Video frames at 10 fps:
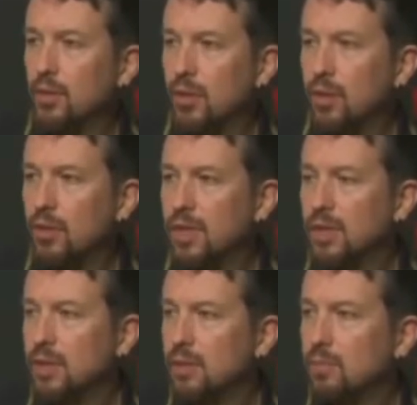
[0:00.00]
And
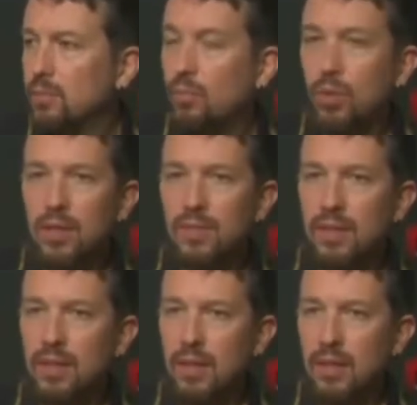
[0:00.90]
from here, I think
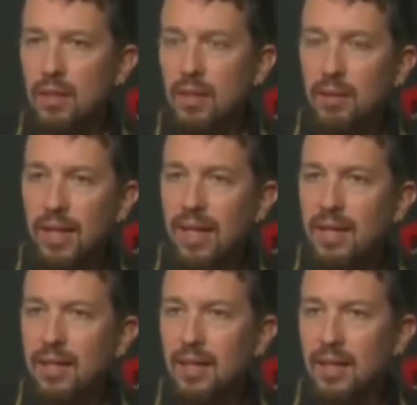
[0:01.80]
it's very difficult
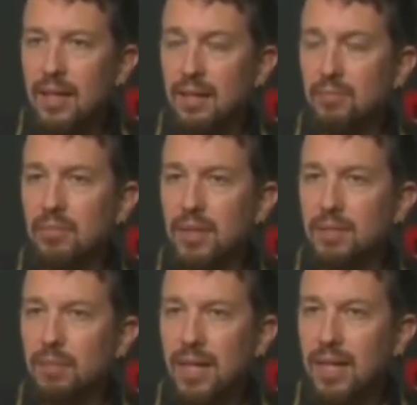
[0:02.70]
to talk about
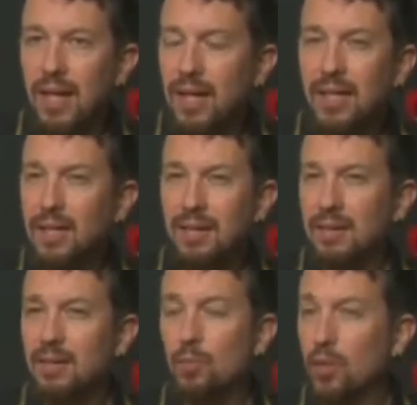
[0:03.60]
that in Spain
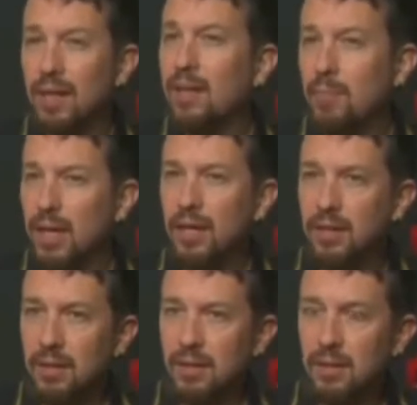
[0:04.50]
there is full
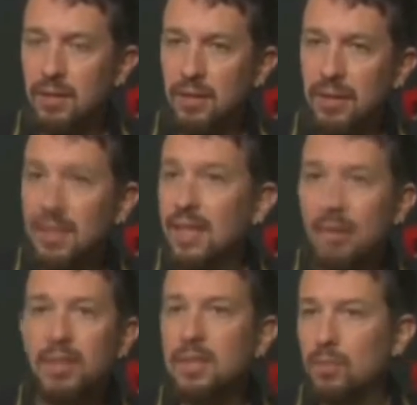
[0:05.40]
democracy.
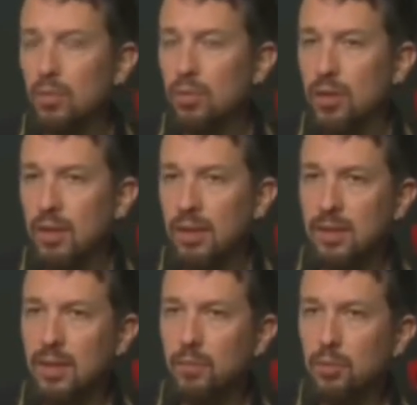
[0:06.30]
It
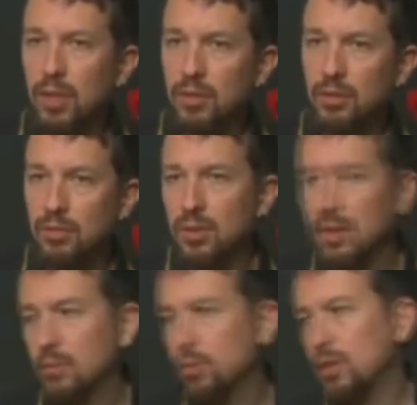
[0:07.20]
is very serious
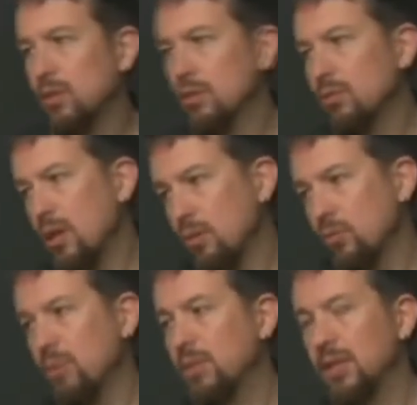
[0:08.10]
what we are seeing.
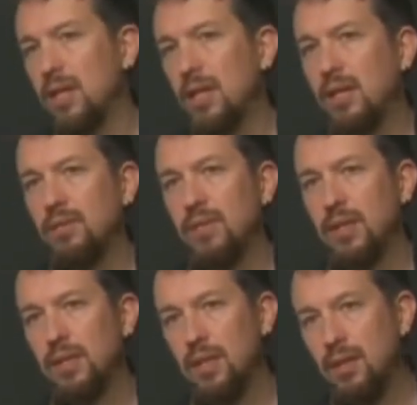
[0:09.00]
We are seeing a
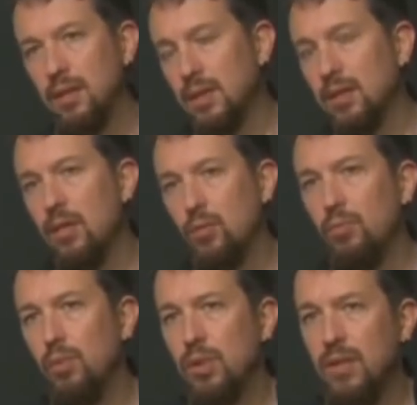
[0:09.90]
Minister of Defense and a
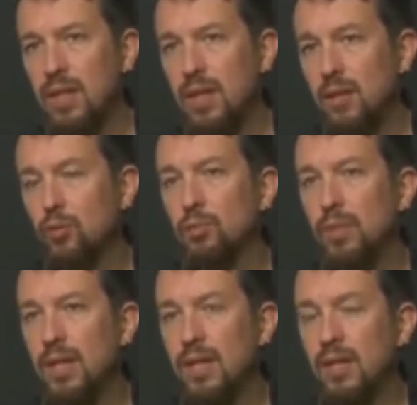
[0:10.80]
police
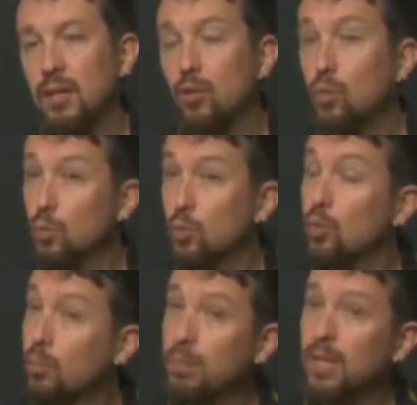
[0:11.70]
conspiring with
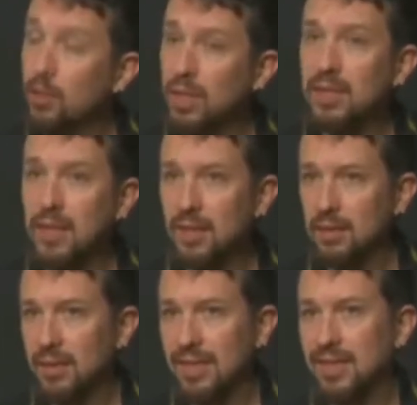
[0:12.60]
a journalist,
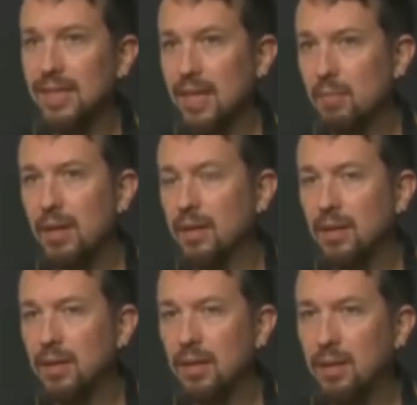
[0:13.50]
which is the most
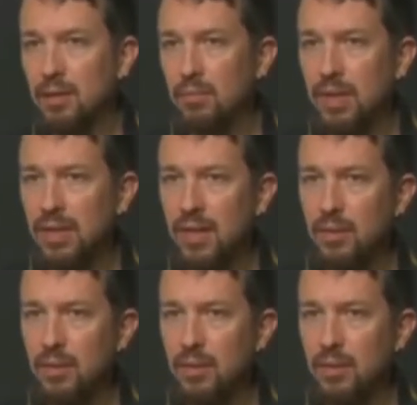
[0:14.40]
serious part, to